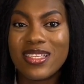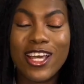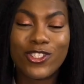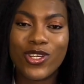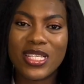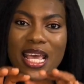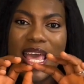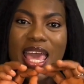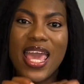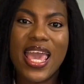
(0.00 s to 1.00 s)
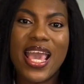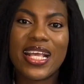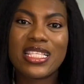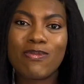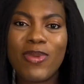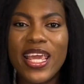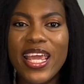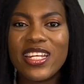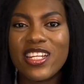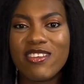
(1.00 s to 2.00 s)
I just
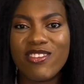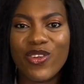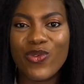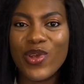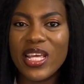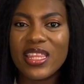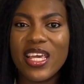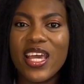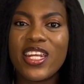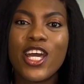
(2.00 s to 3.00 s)
explained, narrated,